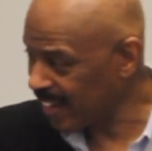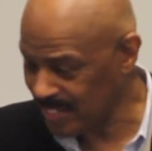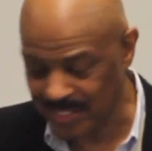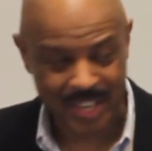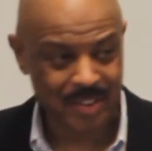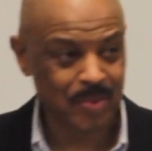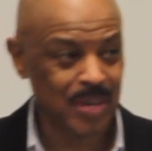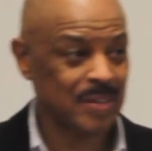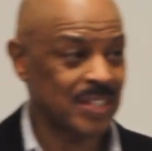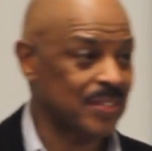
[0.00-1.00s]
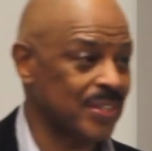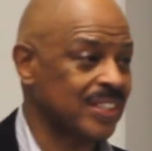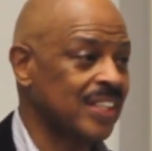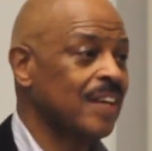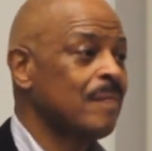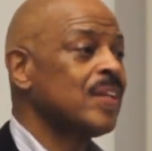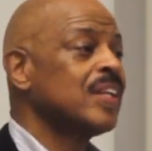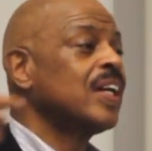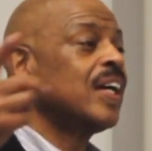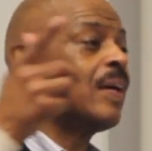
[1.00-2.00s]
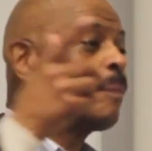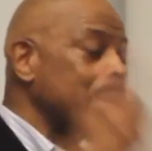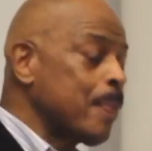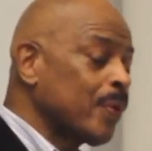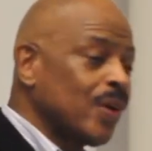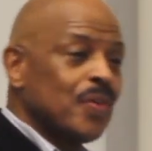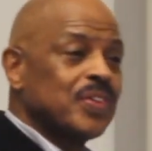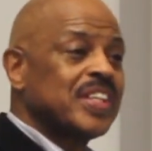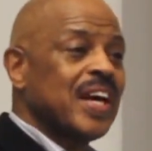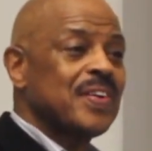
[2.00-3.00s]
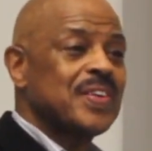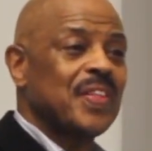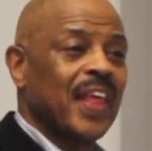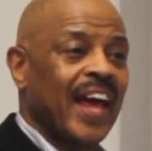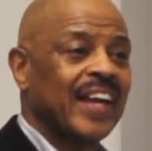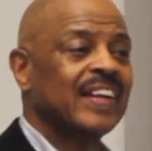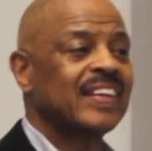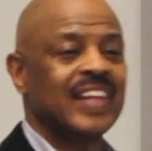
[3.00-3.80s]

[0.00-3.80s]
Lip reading: I just gave you one of the tricks. People don't tell you that.